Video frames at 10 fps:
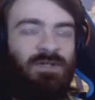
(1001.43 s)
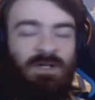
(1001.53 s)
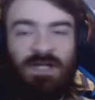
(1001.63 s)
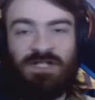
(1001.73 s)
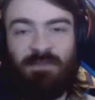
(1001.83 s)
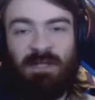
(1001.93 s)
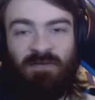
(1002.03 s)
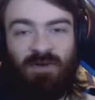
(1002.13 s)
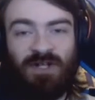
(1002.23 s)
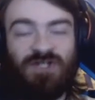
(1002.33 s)
Hits him in the
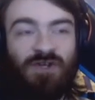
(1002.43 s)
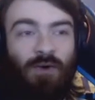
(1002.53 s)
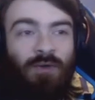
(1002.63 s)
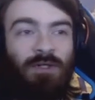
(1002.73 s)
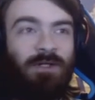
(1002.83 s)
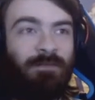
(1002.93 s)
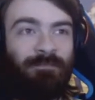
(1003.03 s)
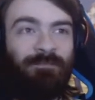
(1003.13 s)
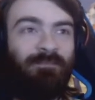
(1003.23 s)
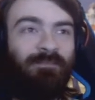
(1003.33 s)
very soul.
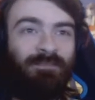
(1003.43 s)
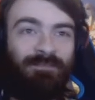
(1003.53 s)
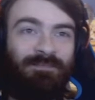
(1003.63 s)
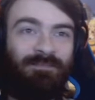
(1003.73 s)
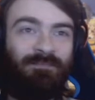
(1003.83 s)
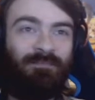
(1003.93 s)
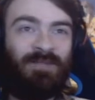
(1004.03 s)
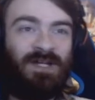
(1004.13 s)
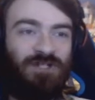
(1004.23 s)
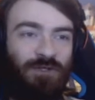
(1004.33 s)

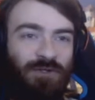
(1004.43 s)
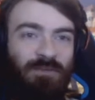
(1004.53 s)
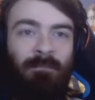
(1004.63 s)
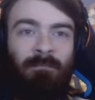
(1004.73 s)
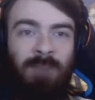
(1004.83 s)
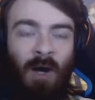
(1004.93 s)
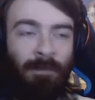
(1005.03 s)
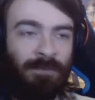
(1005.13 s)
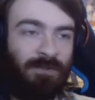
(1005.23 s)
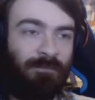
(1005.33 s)
Geodude
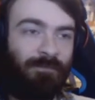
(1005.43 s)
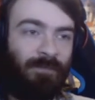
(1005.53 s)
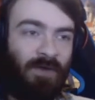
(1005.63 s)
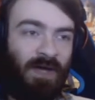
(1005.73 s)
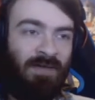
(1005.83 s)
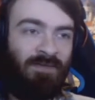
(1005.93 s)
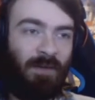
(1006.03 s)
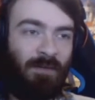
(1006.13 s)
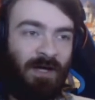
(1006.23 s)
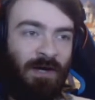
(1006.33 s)
bopped. Okay,
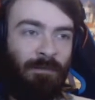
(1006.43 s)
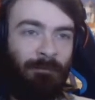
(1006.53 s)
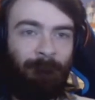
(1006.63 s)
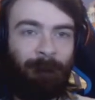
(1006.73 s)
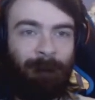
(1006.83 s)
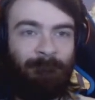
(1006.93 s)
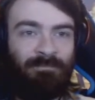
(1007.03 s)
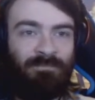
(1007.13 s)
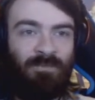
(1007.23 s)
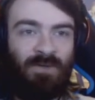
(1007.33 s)
there we go.
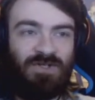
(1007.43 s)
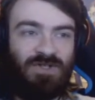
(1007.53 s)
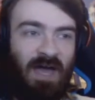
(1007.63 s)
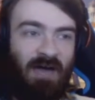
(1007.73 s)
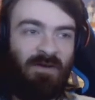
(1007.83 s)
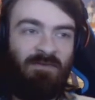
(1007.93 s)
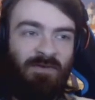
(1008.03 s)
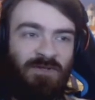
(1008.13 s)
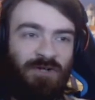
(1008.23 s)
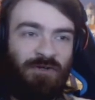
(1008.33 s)
What else do you have? Have
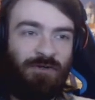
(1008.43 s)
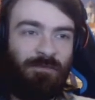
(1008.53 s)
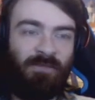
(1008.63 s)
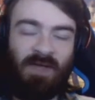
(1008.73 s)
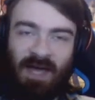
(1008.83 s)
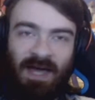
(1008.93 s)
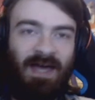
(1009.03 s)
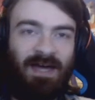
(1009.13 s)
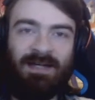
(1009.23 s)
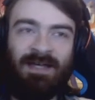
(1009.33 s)
another Geodude.
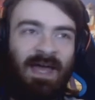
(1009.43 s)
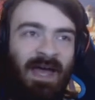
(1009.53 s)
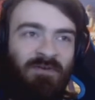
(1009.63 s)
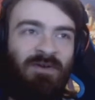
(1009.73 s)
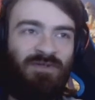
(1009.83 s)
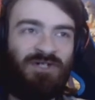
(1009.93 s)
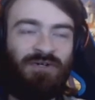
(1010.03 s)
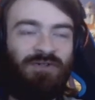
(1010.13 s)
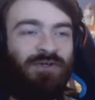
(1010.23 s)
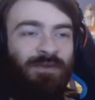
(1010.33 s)
Yeah, yeah, have another
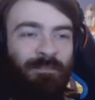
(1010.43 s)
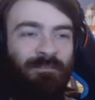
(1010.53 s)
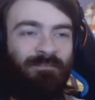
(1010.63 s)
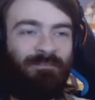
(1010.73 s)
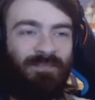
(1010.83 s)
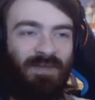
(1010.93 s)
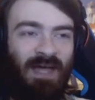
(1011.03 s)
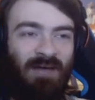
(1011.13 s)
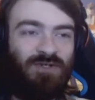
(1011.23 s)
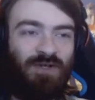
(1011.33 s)
Geodude.
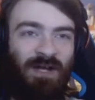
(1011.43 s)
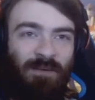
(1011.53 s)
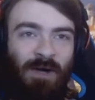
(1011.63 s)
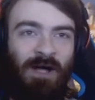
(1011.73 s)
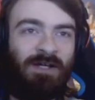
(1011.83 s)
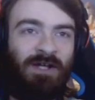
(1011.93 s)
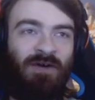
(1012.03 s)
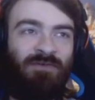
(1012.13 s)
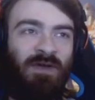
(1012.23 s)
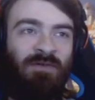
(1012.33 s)
Yeah, I'm sure that'll work. You
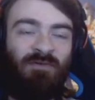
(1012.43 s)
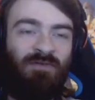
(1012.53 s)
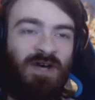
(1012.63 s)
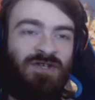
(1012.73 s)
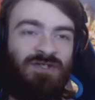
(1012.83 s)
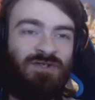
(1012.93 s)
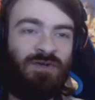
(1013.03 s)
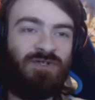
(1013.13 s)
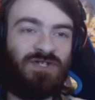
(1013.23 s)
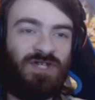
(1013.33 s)
know, if, if at first you
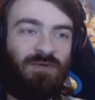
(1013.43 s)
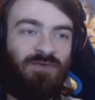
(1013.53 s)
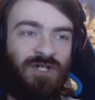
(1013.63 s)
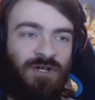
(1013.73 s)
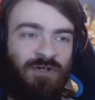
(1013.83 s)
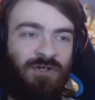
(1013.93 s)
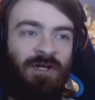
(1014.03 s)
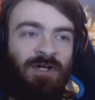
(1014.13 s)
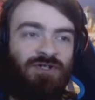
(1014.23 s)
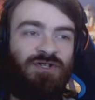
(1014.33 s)
don't succeed with Geodude, you
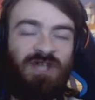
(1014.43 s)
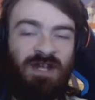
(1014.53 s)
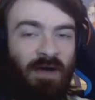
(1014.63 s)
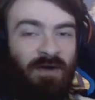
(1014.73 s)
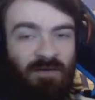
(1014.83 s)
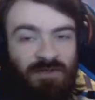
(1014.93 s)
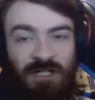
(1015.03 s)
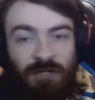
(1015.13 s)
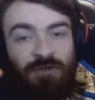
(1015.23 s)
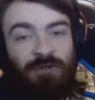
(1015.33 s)
should send out another
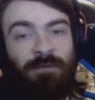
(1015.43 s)
Geodude.